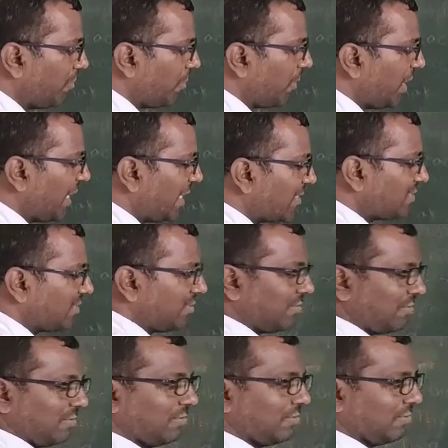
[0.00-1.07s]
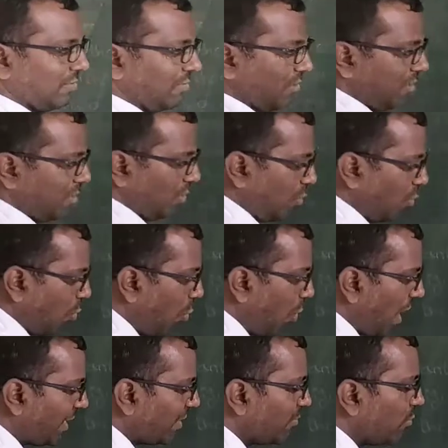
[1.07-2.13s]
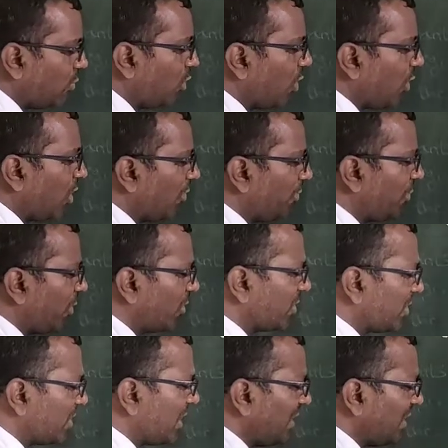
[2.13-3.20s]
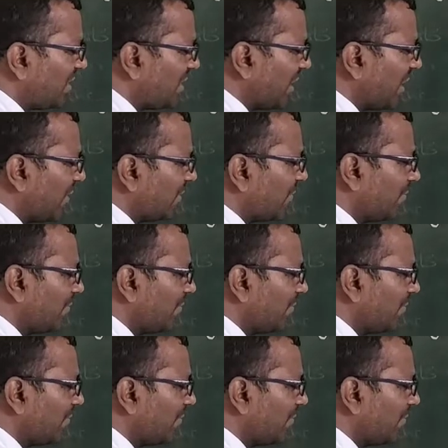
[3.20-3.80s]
plus 1 mole of oxygen